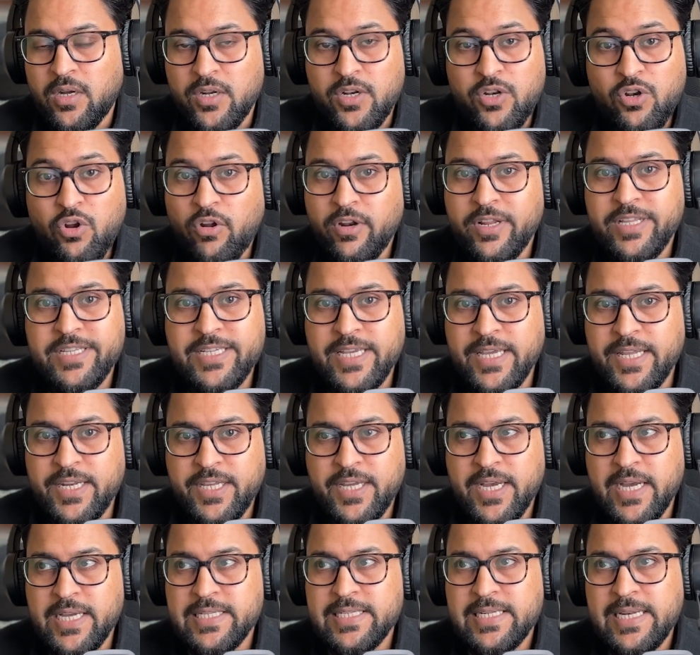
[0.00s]
knowledge
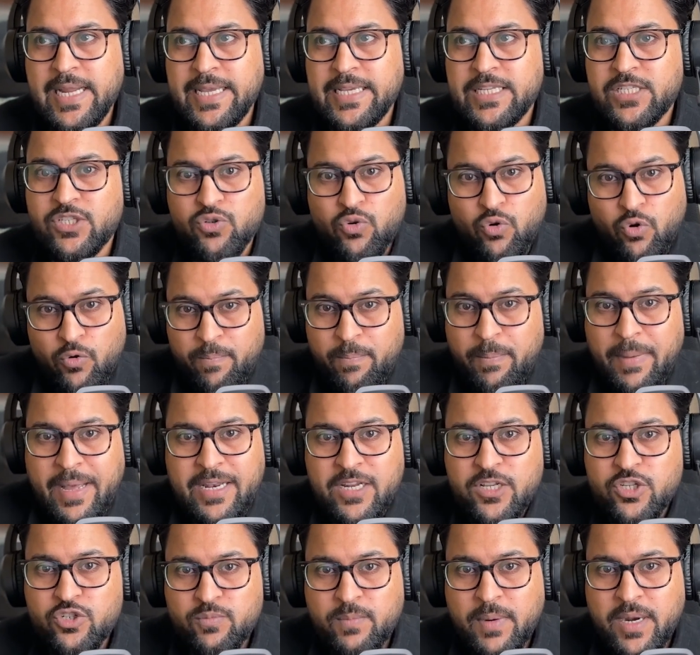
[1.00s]
areas, like scope
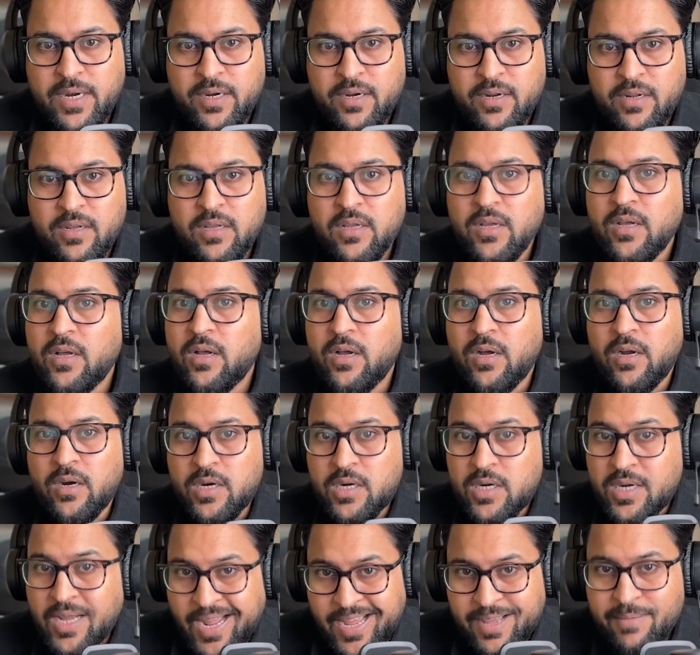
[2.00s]
management,
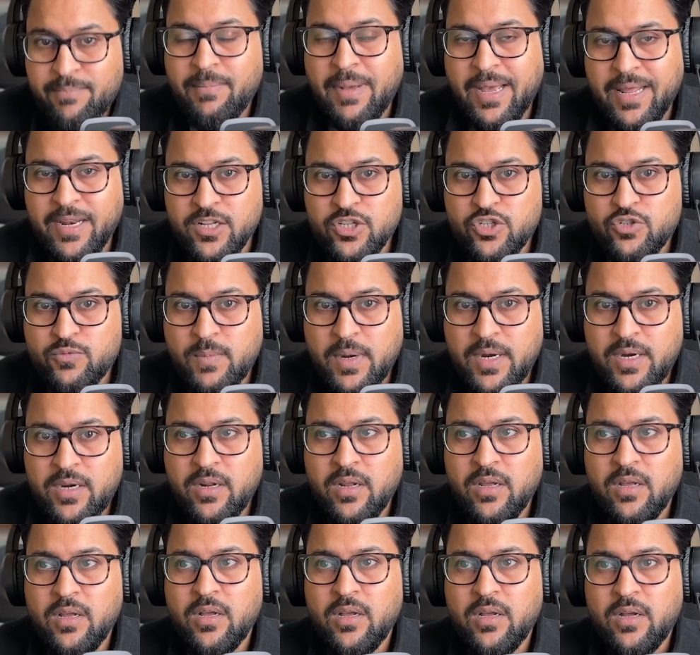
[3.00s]
time
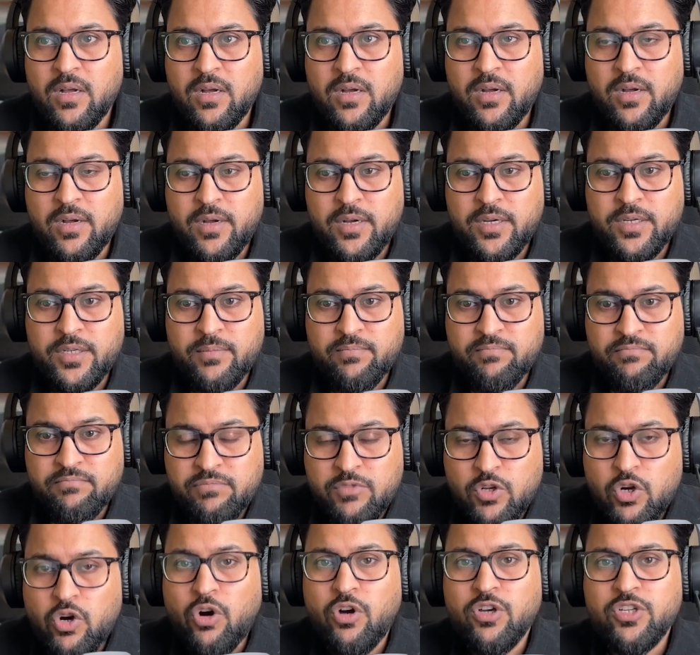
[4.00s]
management, uh,
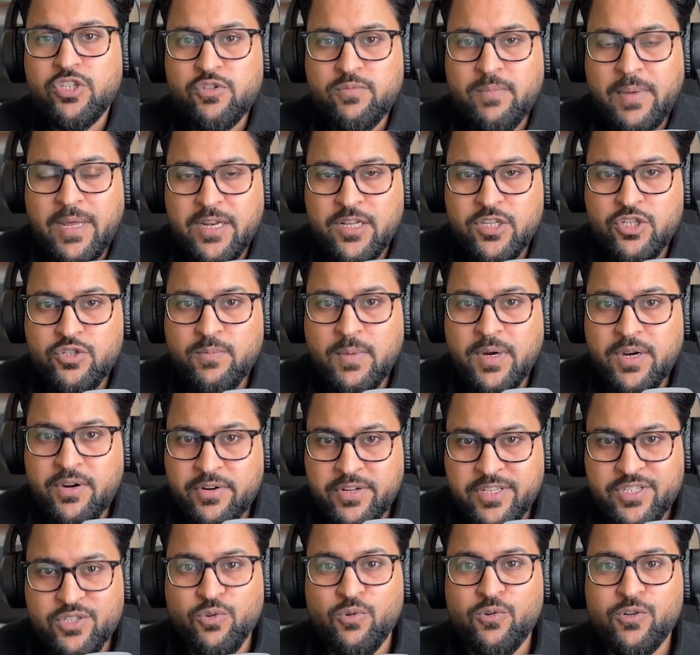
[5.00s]
cost management,
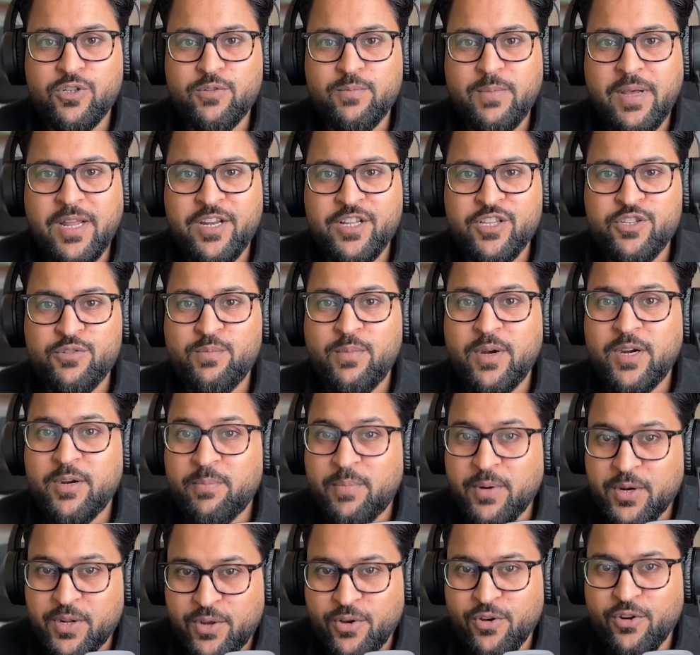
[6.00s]
resource management,
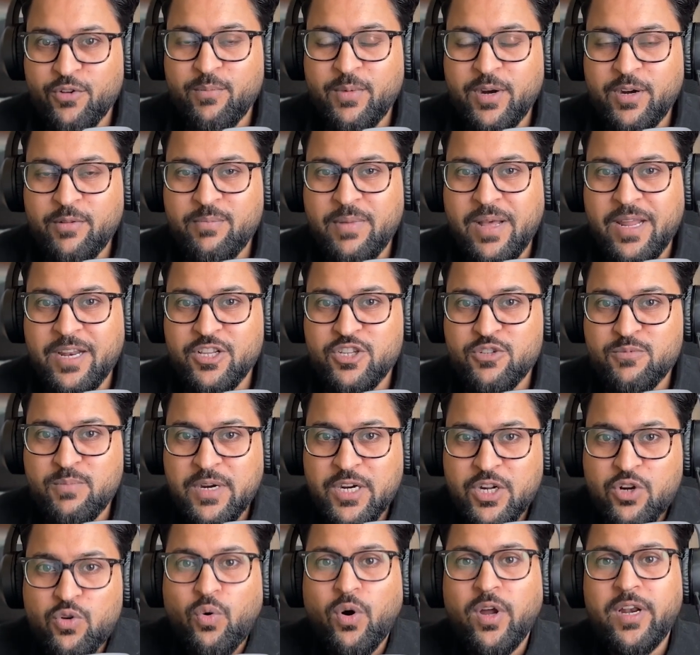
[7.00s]
procurement
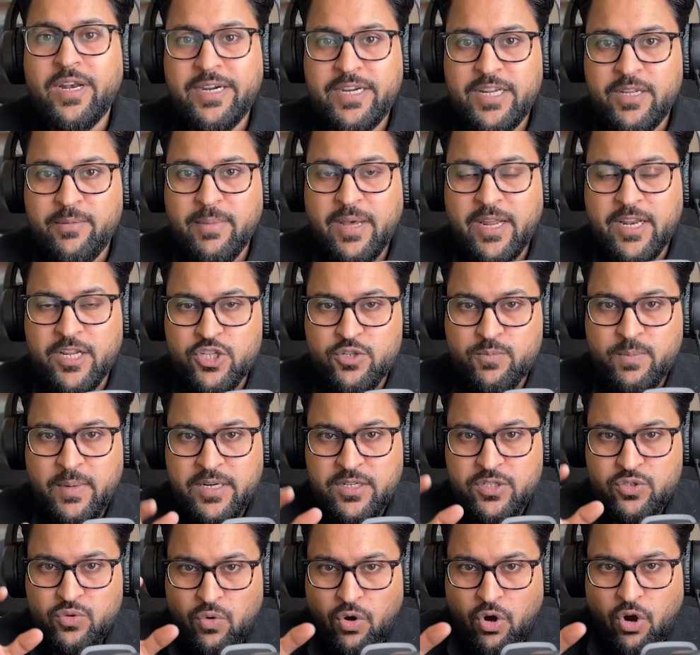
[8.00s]
management, quality
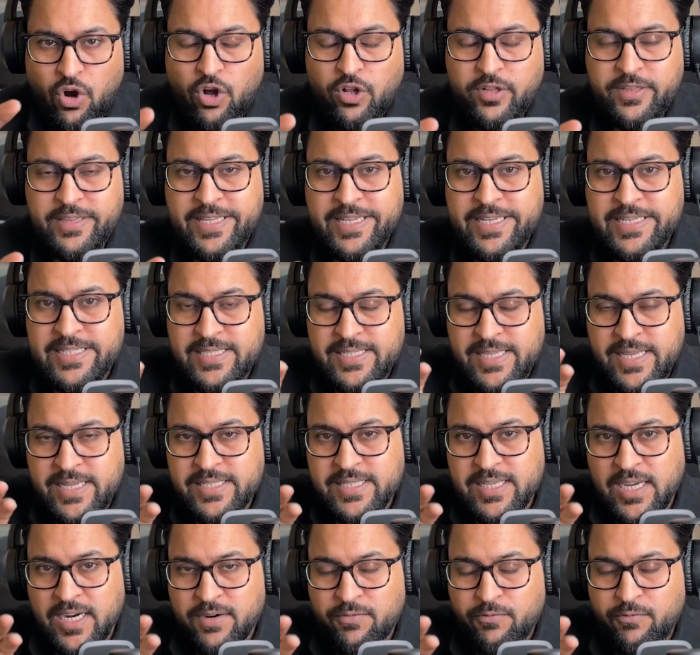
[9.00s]
management. So all these
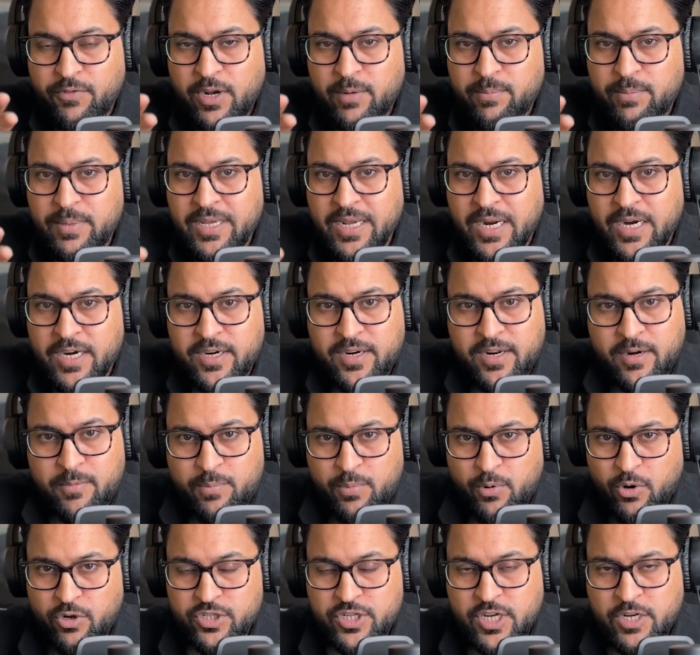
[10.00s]
things will be under
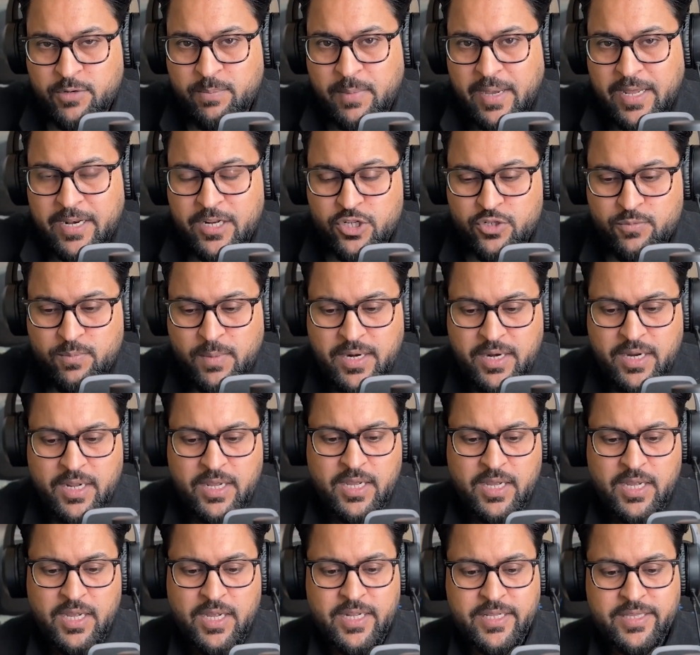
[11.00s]
project management.
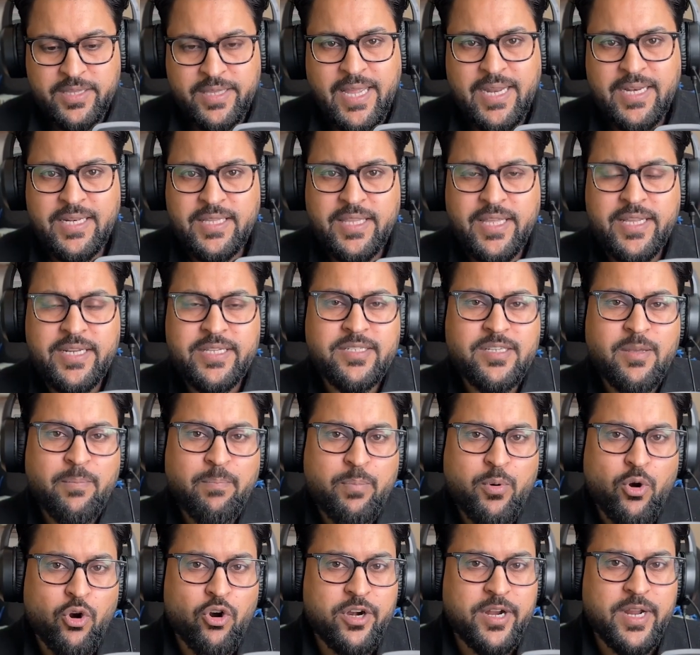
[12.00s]
Then there is a
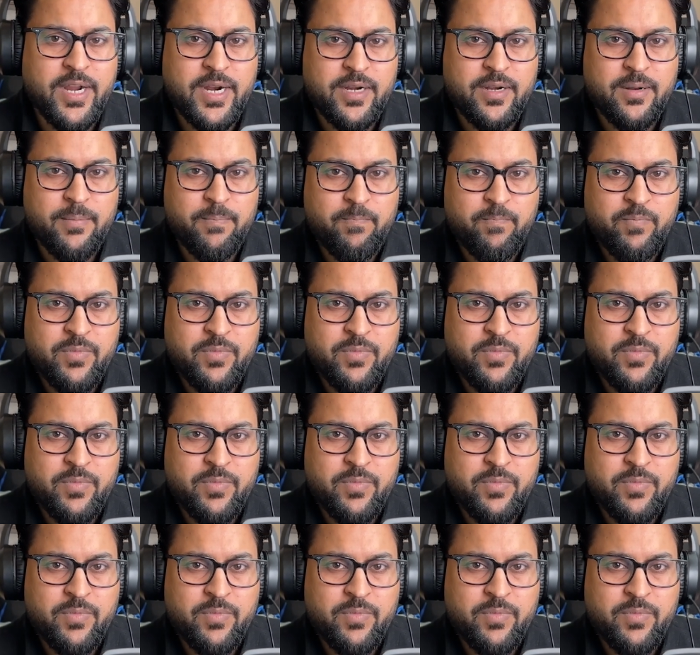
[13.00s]
product.